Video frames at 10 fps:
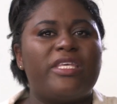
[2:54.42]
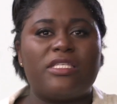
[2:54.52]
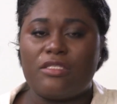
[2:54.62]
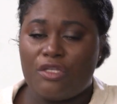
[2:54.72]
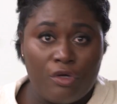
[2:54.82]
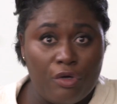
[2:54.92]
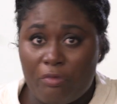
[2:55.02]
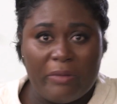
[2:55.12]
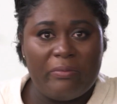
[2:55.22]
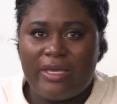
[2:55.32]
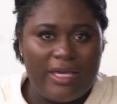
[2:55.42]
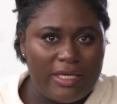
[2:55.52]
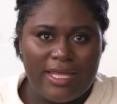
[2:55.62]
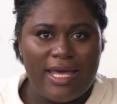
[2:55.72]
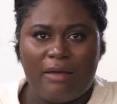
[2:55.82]
this human
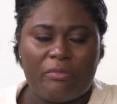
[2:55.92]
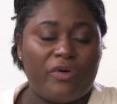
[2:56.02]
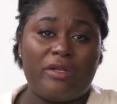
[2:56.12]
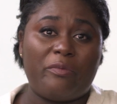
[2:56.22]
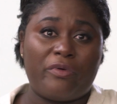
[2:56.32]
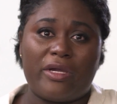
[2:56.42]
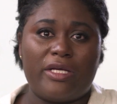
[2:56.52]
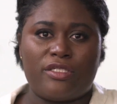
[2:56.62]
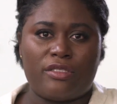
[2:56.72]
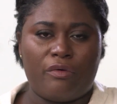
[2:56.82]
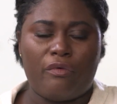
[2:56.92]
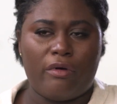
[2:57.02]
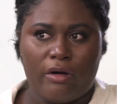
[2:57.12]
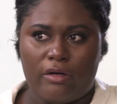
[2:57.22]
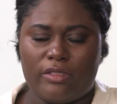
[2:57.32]
being that I'm gonna bring into the
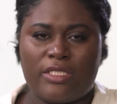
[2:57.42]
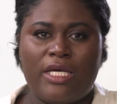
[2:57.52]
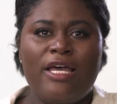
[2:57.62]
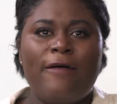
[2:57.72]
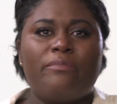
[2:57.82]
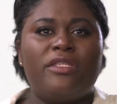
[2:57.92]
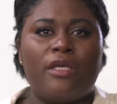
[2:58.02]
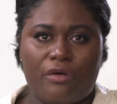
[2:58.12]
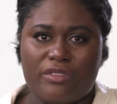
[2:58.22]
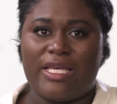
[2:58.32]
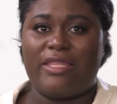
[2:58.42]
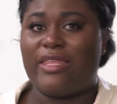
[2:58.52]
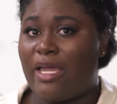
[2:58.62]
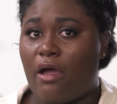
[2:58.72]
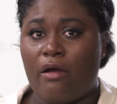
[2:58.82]
world knows
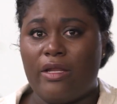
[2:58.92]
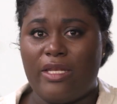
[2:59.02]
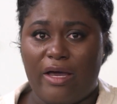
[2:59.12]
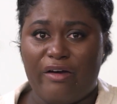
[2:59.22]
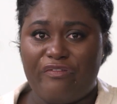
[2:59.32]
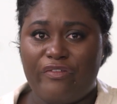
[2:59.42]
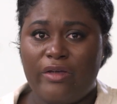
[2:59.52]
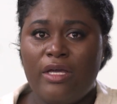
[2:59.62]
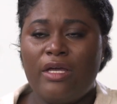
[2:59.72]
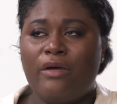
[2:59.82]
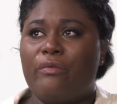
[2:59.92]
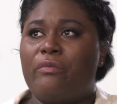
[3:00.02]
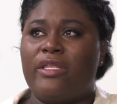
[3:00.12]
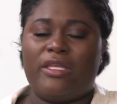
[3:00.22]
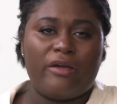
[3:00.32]
that they are enough
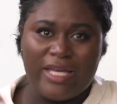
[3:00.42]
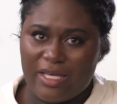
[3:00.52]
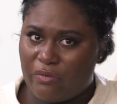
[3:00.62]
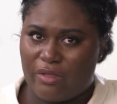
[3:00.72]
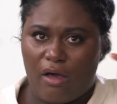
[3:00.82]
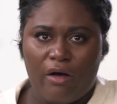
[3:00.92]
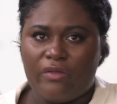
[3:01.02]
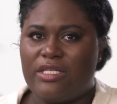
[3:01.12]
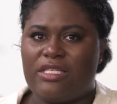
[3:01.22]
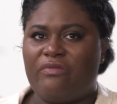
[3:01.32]
when they're hit with all